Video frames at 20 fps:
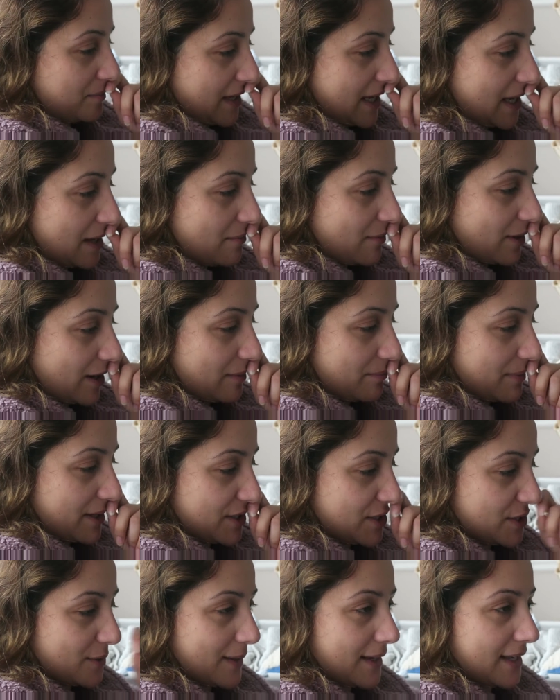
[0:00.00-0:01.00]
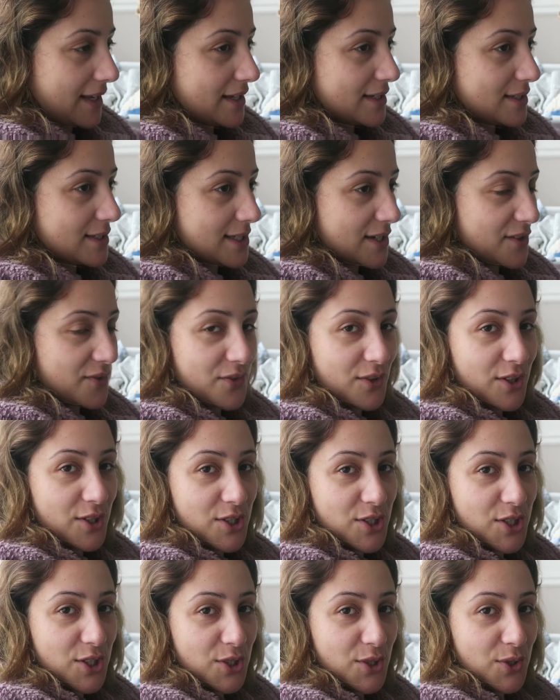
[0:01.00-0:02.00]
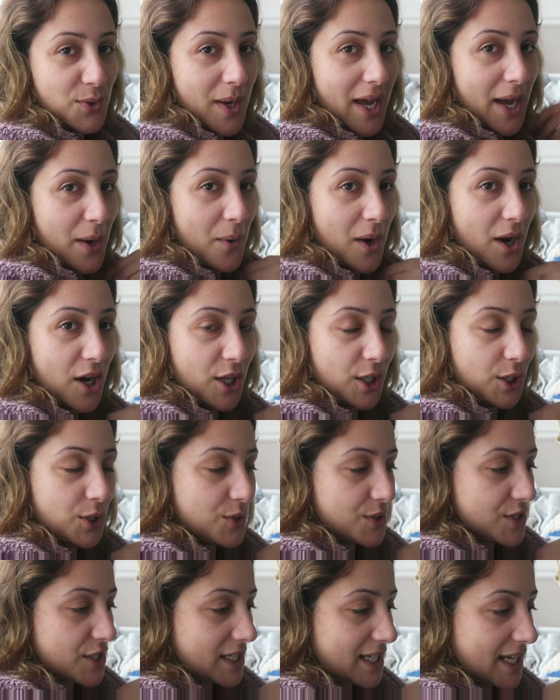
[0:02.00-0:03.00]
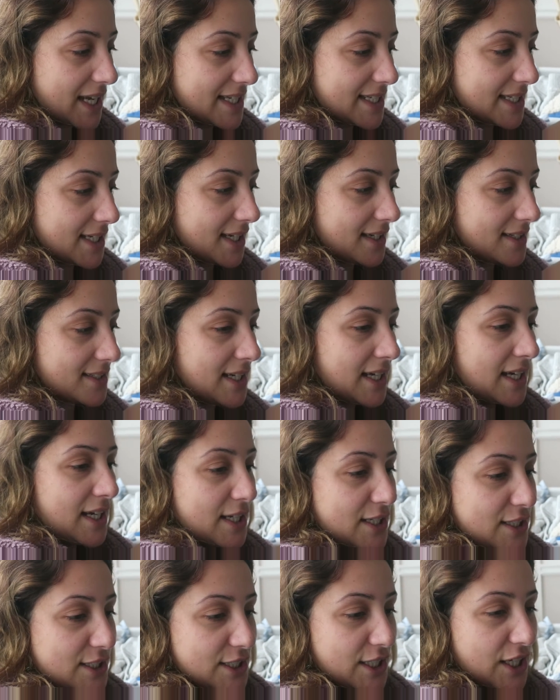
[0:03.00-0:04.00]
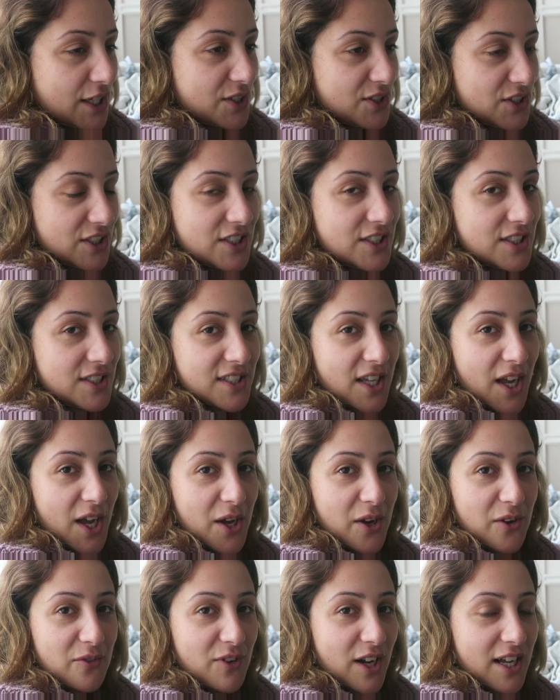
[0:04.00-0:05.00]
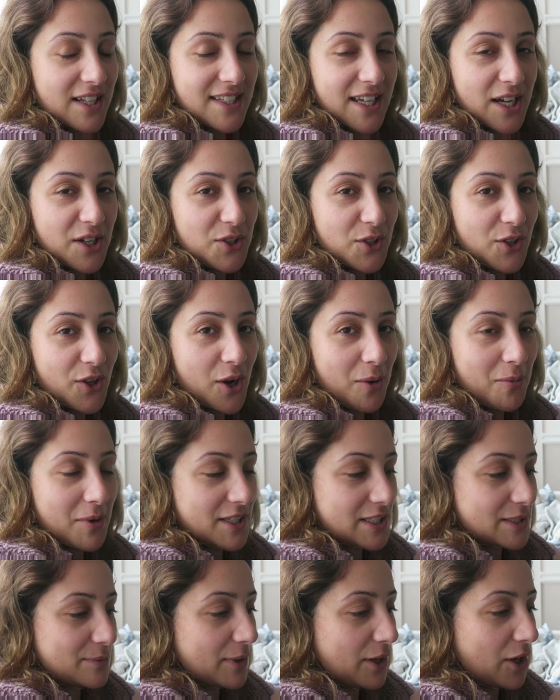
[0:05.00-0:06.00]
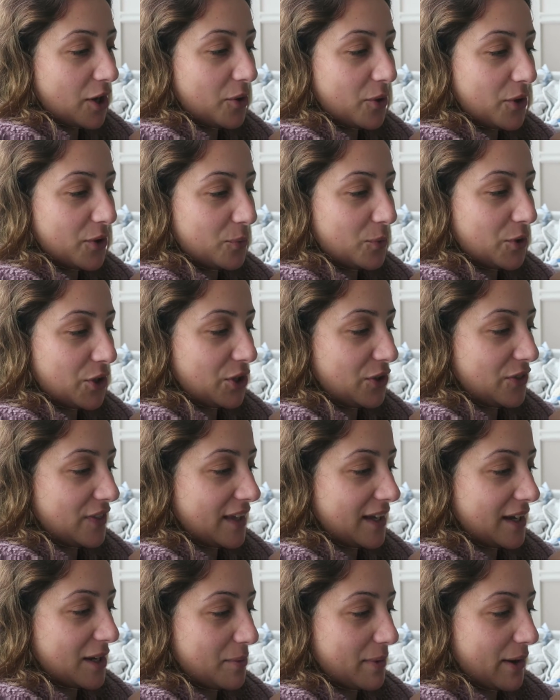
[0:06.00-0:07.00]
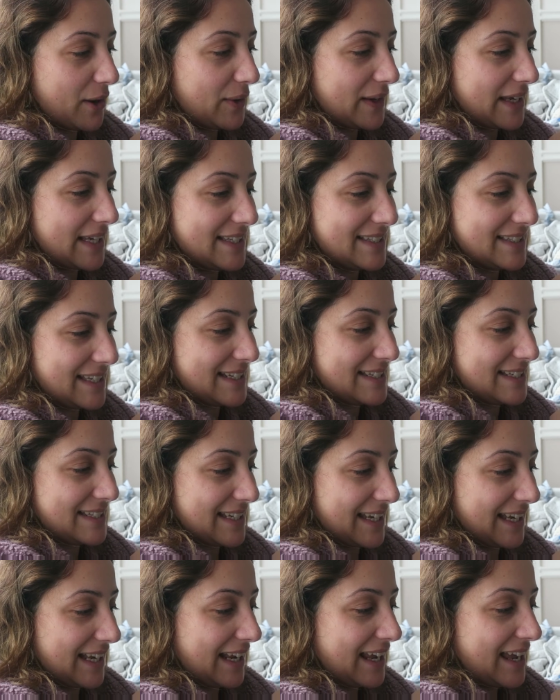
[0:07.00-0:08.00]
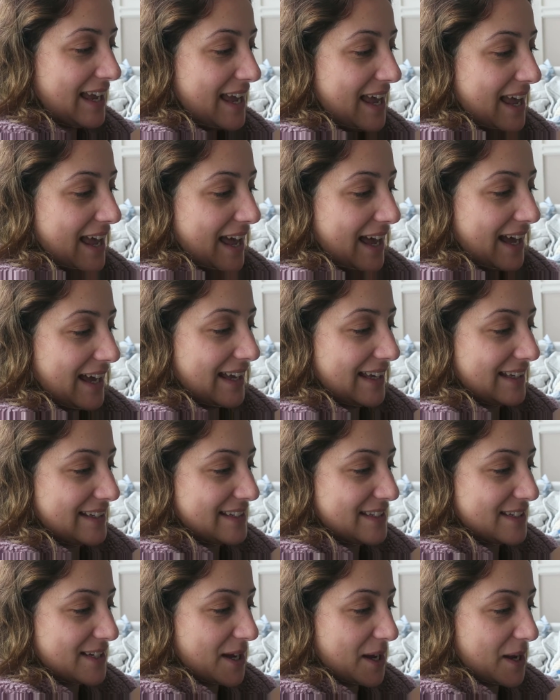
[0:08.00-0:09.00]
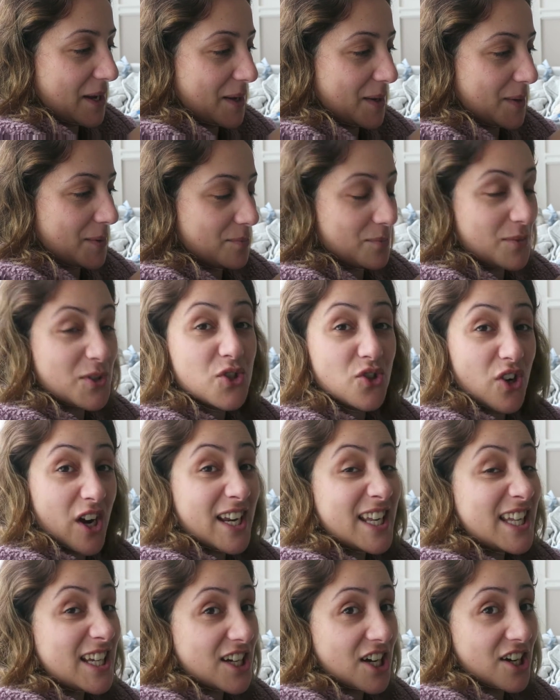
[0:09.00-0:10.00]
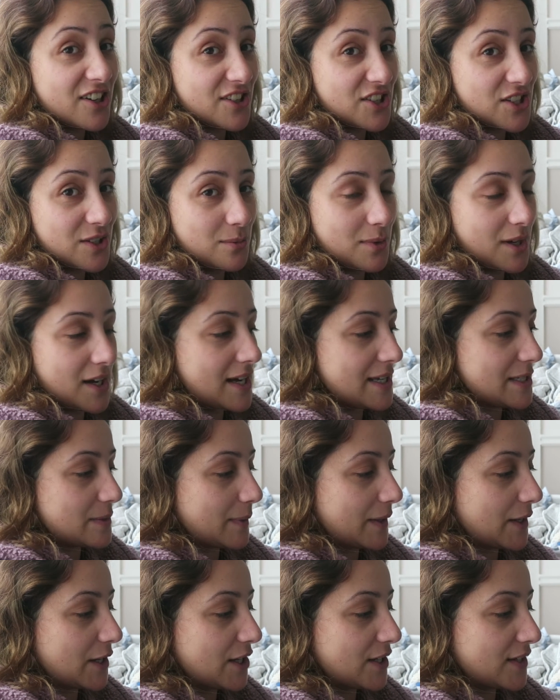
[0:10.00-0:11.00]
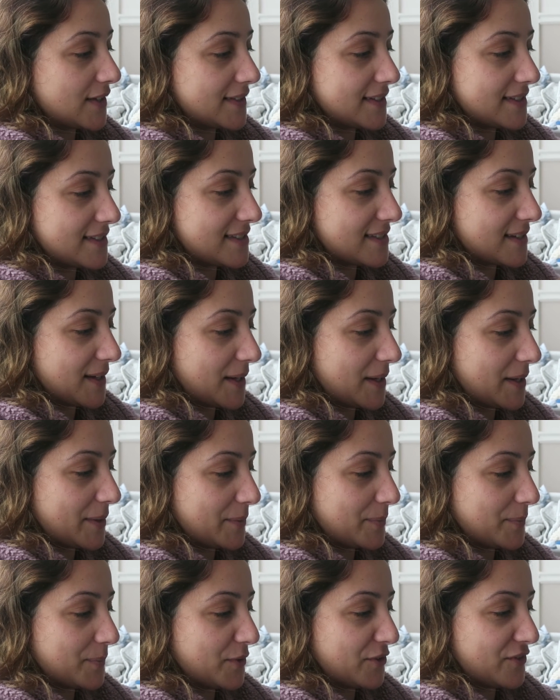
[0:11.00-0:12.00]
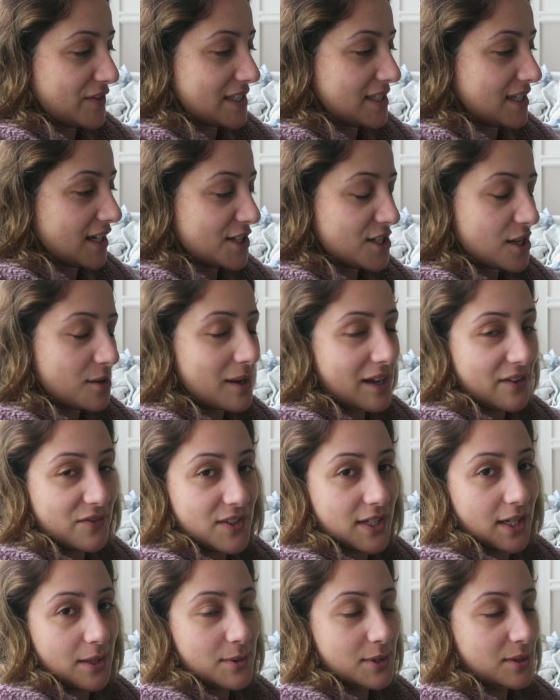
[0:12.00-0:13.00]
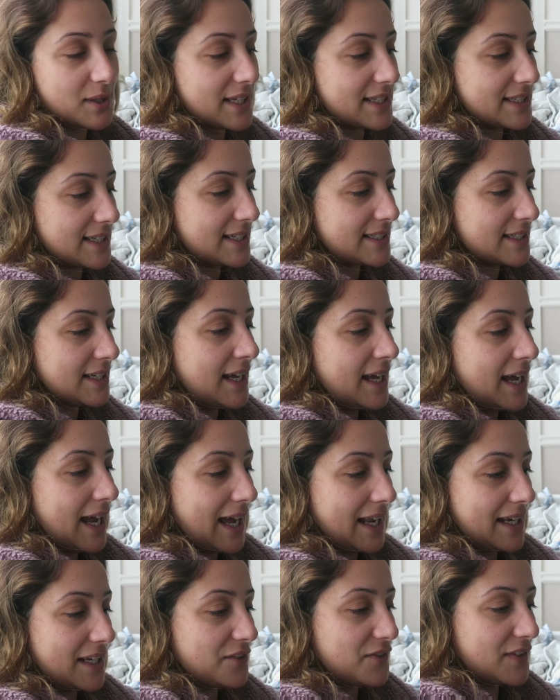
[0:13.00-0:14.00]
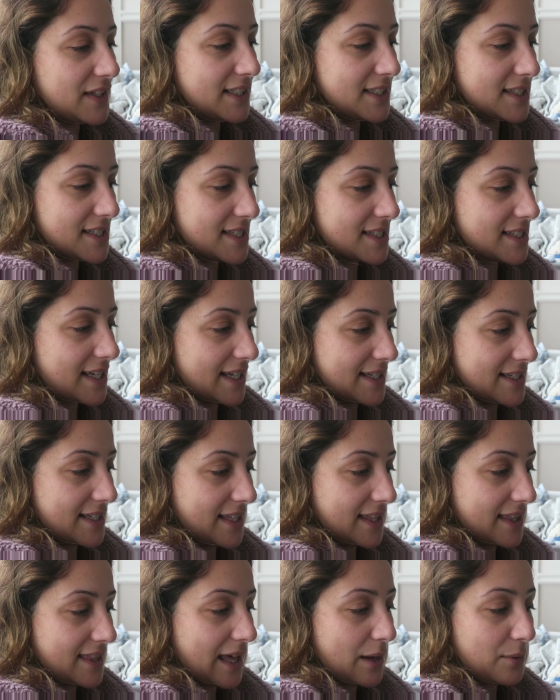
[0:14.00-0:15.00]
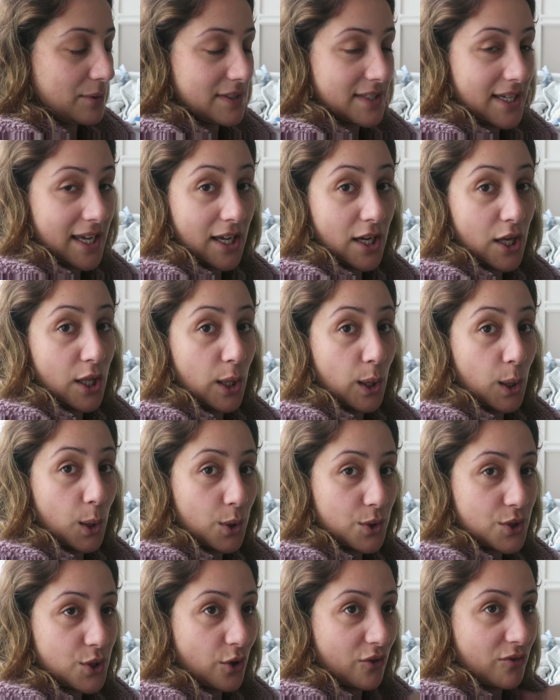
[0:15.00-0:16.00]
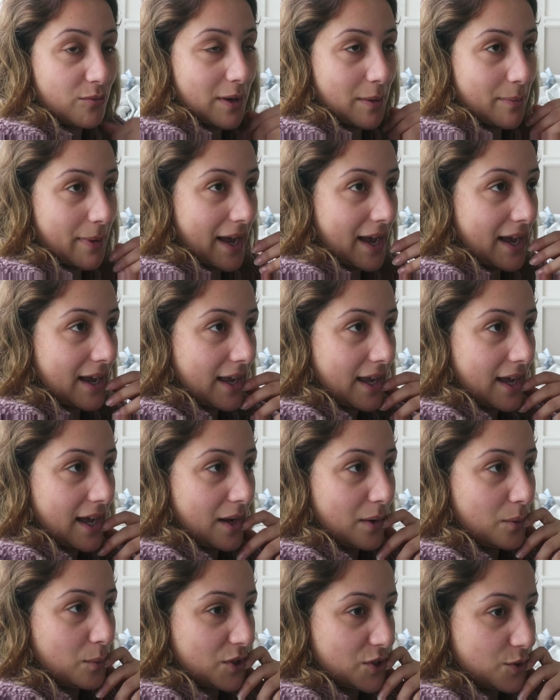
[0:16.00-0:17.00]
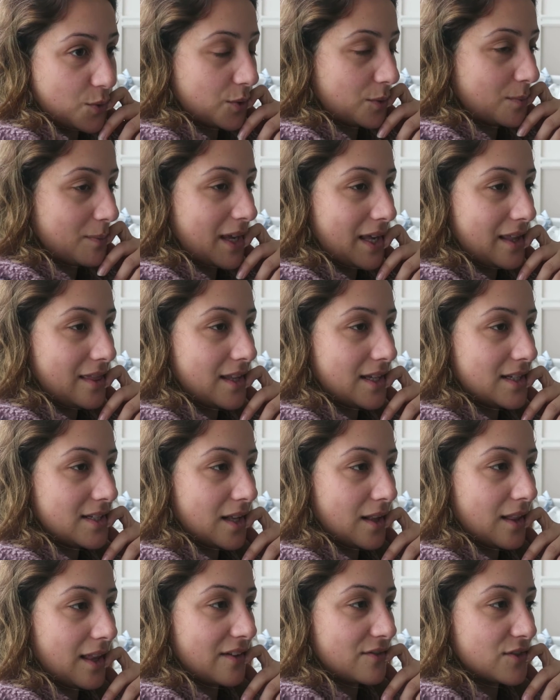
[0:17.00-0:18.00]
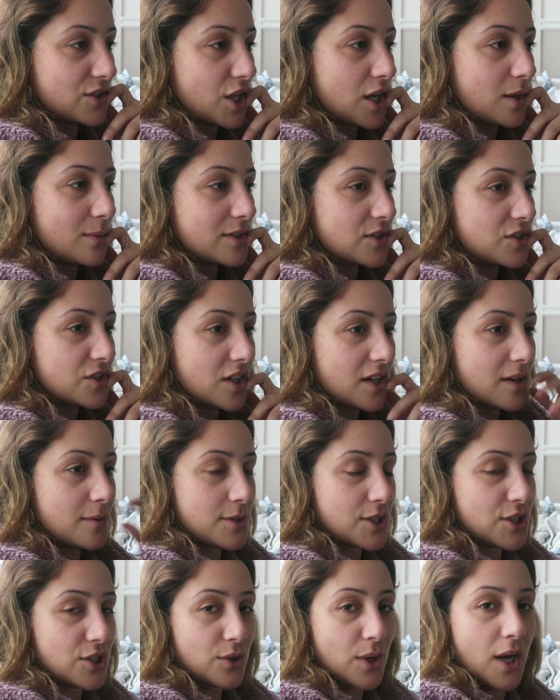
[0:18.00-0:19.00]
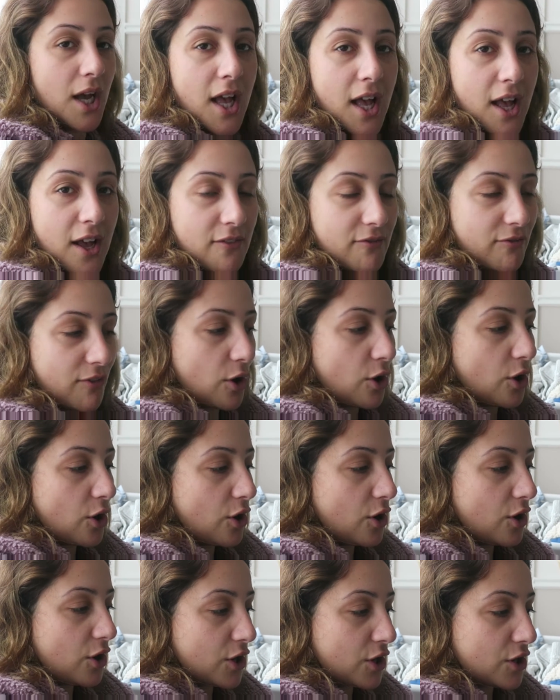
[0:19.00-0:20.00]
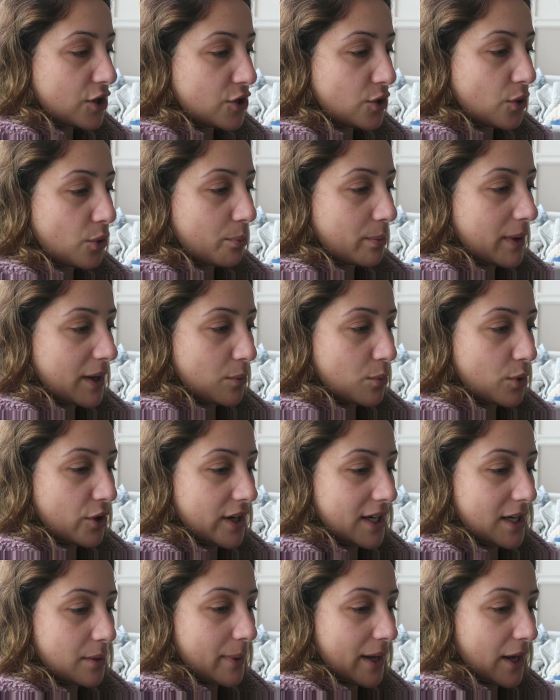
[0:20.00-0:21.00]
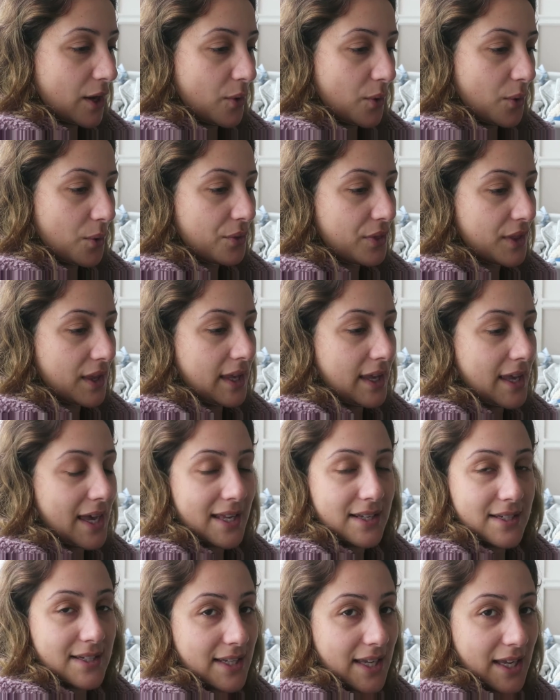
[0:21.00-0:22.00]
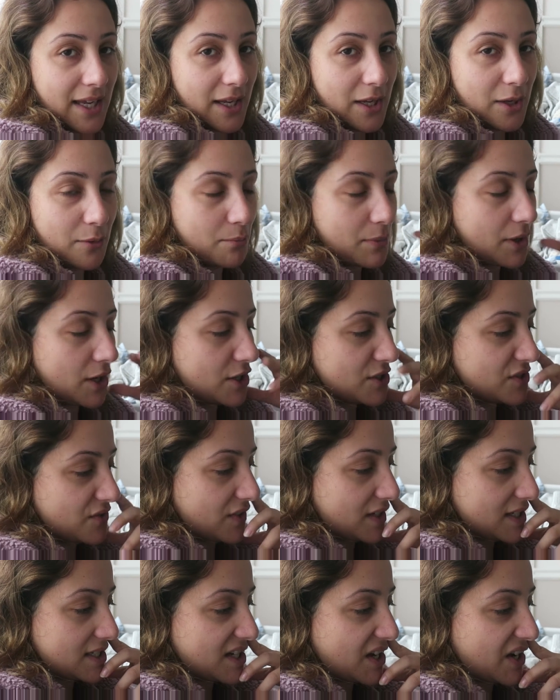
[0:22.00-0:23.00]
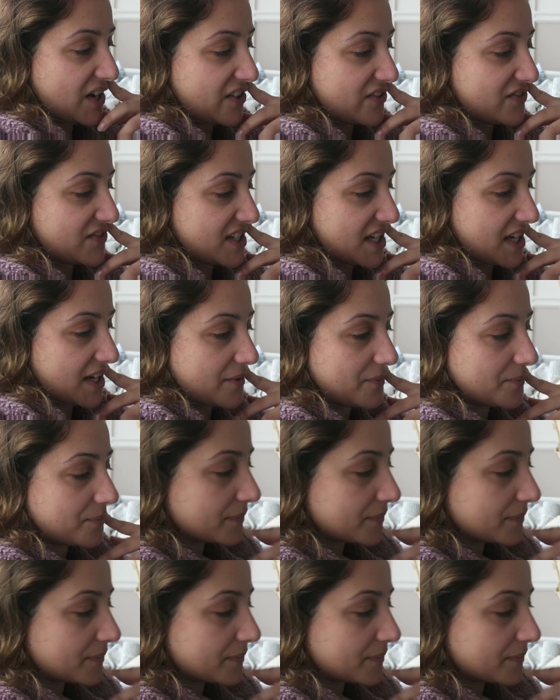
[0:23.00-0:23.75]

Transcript: He might be doing it different to how I usually edit. So just write down your comments below on what you think about his editing and try and encourage him, guys, because obviously I don't have time to edit. And if he does edit, that will take a lot off my back, which would mean that I'll have so much time to vlog, not being worried about the editing part of it after.